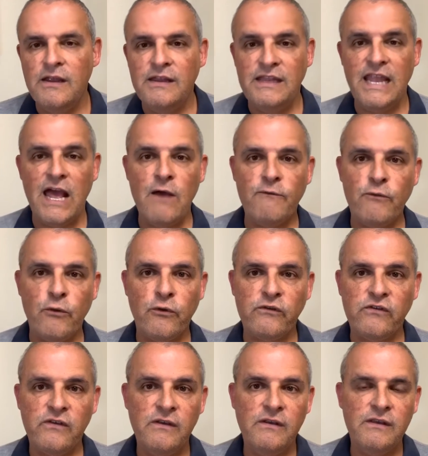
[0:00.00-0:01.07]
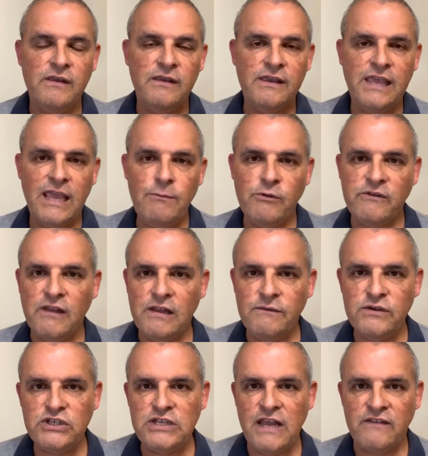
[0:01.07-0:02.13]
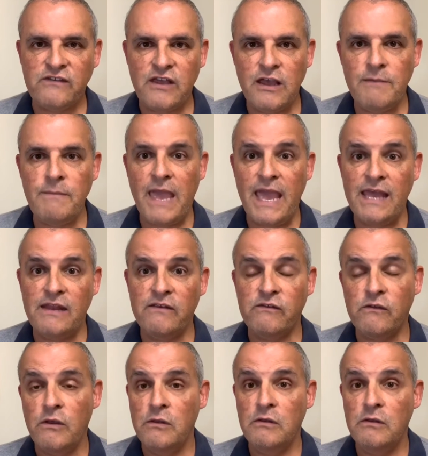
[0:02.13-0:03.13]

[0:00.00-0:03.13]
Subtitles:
Now, of course, cable television has come and